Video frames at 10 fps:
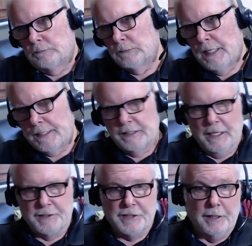Actually, I
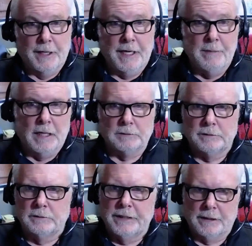sent her an email
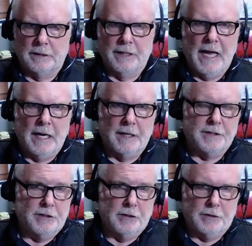telling her that, and I
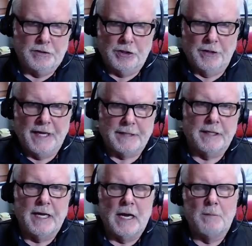said, you can show that to
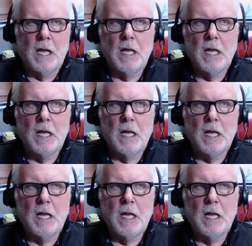them.